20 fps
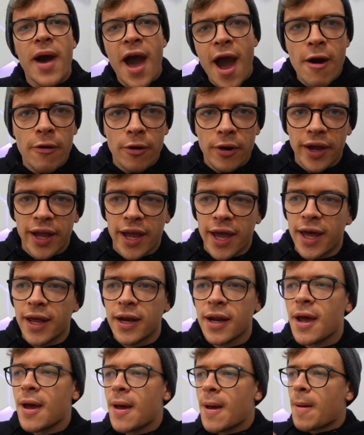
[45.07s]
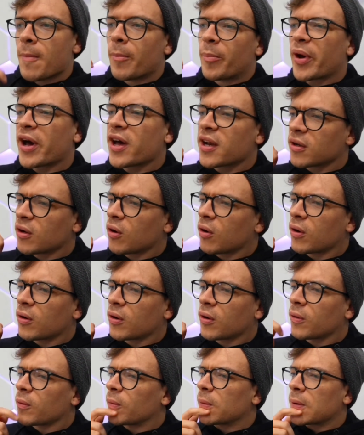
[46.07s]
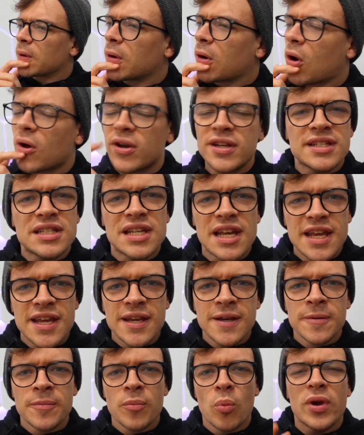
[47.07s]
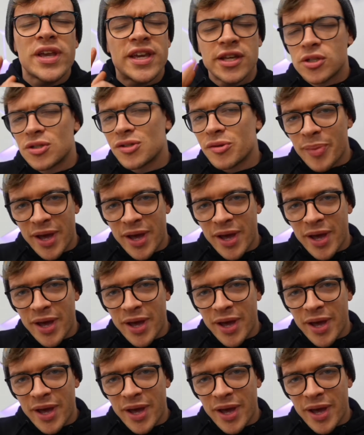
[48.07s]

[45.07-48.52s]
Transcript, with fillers: powering it. But honestly, we can do